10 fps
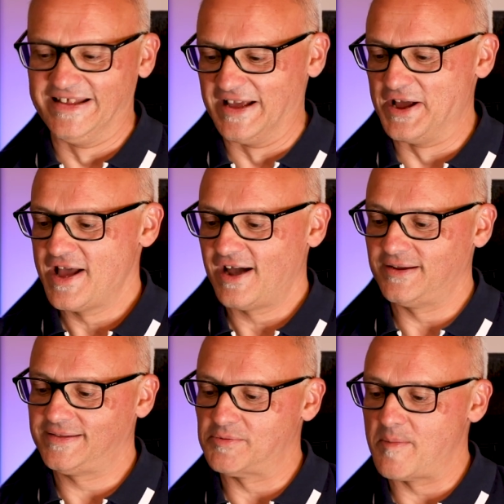I'm gonna
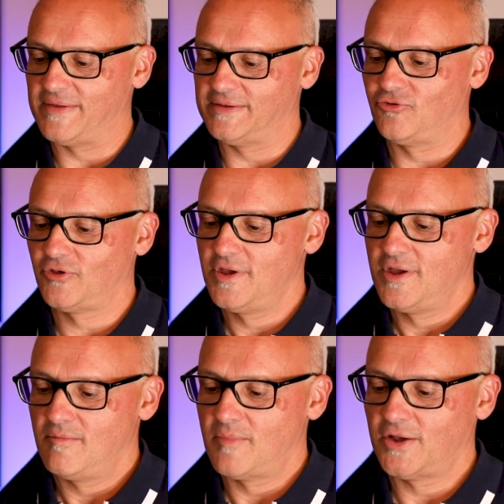send him a message.
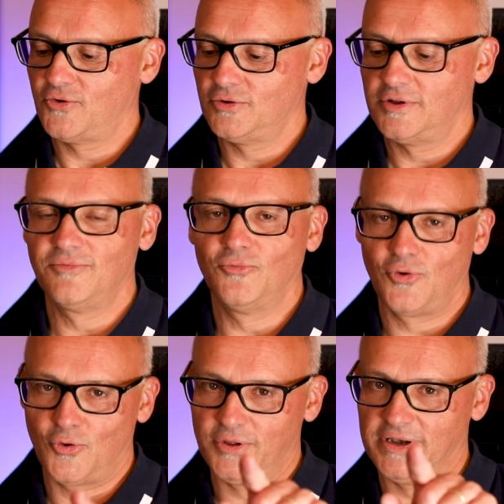Michael, I'll
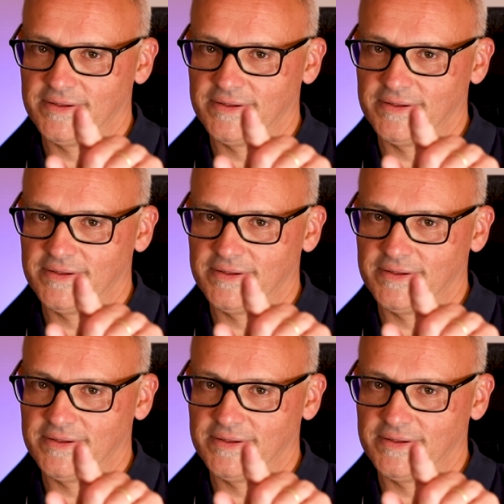call you in a